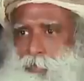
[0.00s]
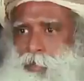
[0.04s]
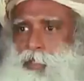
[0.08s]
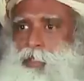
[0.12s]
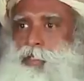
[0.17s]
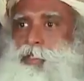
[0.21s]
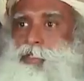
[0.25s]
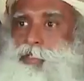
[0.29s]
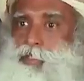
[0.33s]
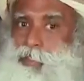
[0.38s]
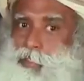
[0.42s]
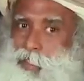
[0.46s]

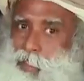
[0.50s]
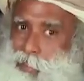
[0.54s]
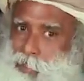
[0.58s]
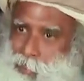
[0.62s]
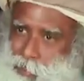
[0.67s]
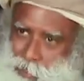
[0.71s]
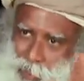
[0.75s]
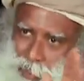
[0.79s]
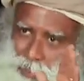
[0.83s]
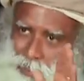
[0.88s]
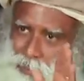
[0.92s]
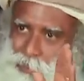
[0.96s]
It's just
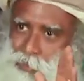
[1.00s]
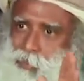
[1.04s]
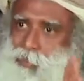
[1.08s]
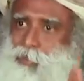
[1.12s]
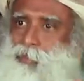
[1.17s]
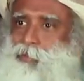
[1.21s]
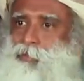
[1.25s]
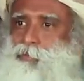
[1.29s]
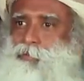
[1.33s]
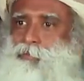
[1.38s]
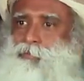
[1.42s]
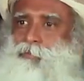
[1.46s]
that
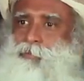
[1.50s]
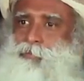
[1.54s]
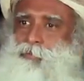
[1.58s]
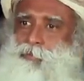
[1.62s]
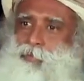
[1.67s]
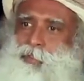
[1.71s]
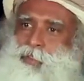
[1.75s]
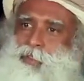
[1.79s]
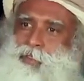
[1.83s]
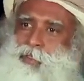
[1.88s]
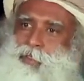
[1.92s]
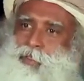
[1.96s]

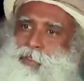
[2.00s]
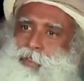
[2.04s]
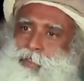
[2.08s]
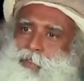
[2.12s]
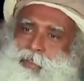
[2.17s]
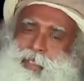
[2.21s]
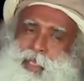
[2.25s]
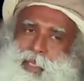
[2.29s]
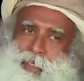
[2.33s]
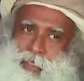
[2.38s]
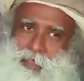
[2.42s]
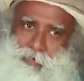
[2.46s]

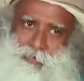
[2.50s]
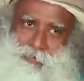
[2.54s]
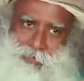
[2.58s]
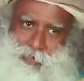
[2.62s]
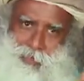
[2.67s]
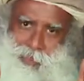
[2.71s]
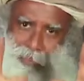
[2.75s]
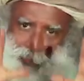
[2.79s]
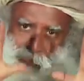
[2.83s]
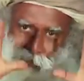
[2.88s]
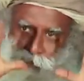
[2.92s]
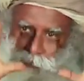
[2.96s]
if
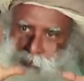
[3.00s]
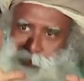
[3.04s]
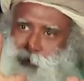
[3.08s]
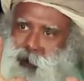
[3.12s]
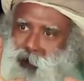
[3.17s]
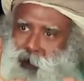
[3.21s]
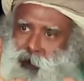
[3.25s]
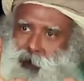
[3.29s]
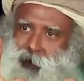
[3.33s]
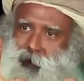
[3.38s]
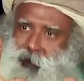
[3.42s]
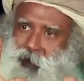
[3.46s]
these
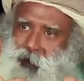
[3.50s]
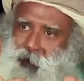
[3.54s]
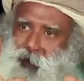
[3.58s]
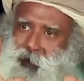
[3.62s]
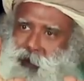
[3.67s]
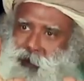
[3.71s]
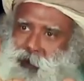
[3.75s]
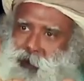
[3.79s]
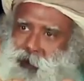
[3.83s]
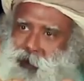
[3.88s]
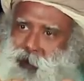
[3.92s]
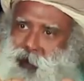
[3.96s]
14
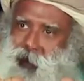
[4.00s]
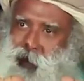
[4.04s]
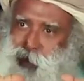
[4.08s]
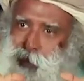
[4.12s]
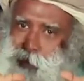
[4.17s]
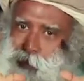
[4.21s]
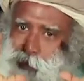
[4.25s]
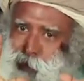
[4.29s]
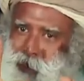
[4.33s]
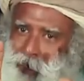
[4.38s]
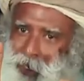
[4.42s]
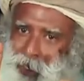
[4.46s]
things
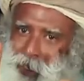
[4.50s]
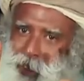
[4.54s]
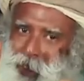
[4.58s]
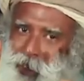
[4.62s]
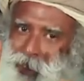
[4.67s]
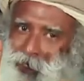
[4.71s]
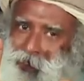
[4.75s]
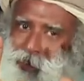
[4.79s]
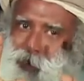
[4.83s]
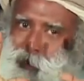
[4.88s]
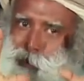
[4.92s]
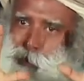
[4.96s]
are
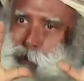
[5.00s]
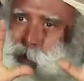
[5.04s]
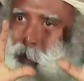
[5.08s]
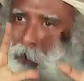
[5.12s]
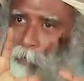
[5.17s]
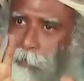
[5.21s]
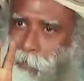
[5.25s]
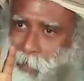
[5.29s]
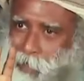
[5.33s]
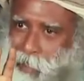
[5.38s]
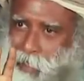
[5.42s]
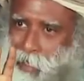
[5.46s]
aligned and
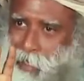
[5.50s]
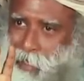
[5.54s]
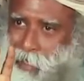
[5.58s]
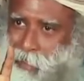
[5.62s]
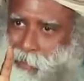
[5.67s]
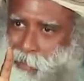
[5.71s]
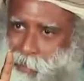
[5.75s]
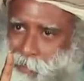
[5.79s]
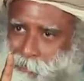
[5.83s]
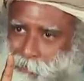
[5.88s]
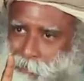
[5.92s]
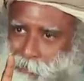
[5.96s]
properly
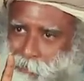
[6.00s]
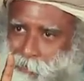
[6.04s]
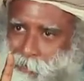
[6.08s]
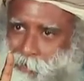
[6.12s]
active,